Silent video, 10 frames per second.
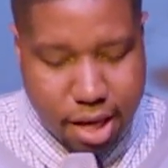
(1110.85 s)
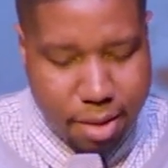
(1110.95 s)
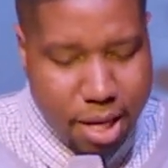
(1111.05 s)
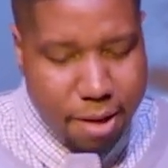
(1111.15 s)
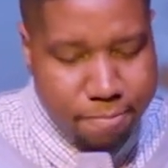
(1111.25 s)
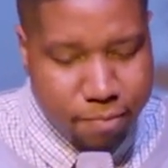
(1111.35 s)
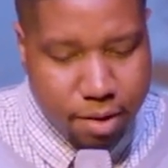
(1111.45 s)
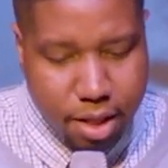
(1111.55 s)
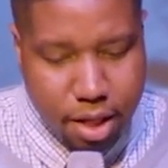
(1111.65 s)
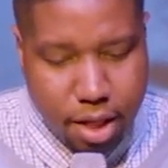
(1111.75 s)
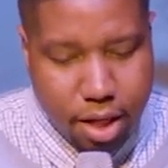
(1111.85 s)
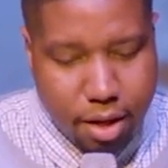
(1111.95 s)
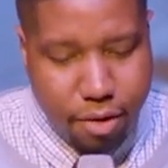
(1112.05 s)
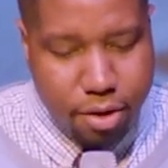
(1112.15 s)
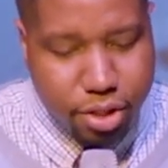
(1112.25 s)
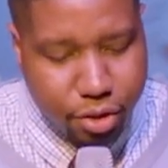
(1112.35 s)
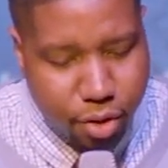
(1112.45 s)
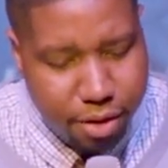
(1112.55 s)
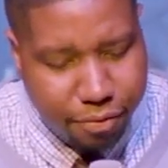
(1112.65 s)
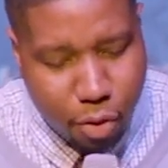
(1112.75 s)
Amen? Verse
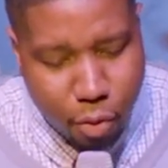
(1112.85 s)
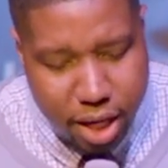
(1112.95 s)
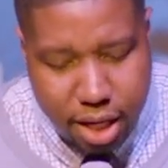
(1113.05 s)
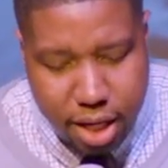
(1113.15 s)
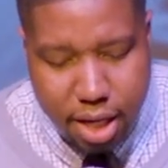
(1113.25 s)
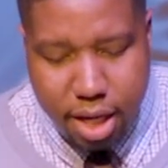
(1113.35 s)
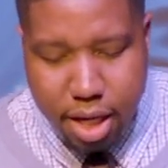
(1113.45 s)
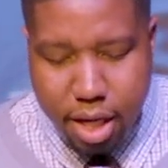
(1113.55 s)
3 For we